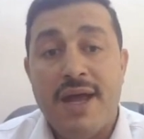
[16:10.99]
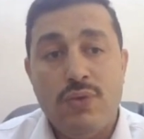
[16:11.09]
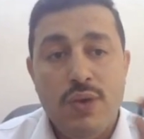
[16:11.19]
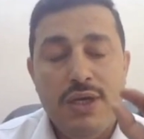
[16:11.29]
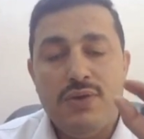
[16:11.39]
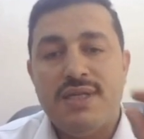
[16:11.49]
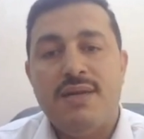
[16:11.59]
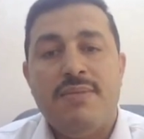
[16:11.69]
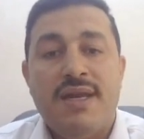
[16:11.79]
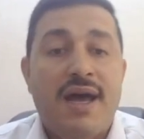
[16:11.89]
and we
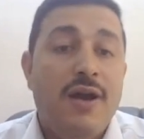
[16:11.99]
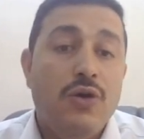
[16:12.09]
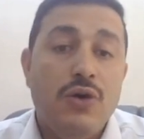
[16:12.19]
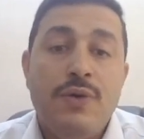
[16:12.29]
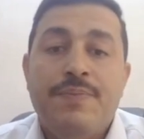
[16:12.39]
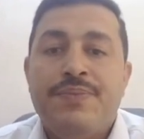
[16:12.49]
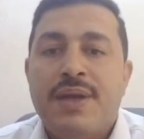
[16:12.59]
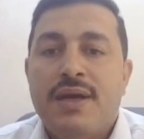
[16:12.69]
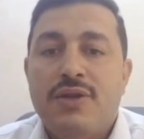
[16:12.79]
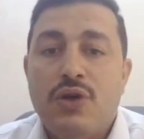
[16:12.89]
use them in a low
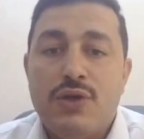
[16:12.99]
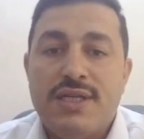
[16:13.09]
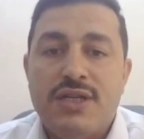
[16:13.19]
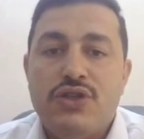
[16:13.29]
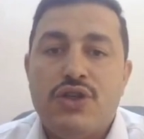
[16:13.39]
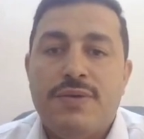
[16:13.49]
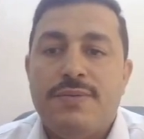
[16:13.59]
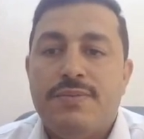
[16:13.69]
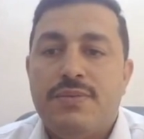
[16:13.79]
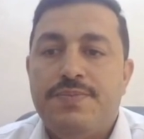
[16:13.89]
dosage